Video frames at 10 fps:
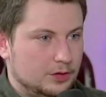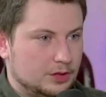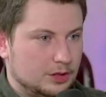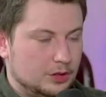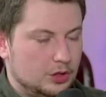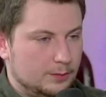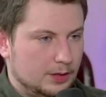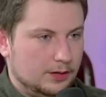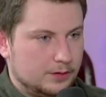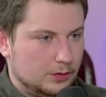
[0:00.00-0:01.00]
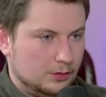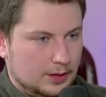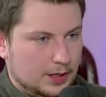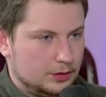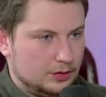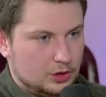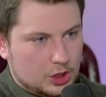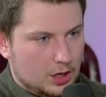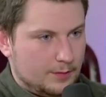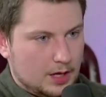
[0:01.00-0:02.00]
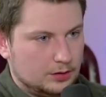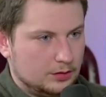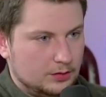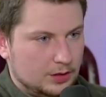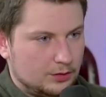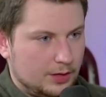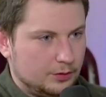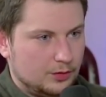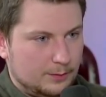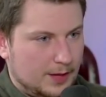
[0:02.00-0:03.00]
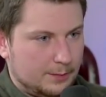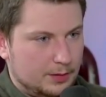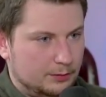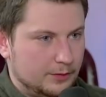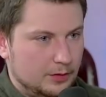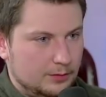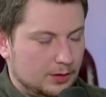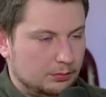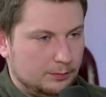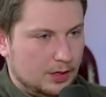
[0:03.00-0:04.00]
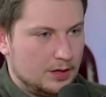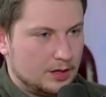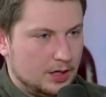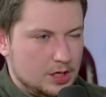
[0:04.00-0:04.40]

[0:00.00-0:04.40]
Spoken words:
is that she believes that all the elections are gerrymandered and they're trying to restrict black people voting and blah blah blah. And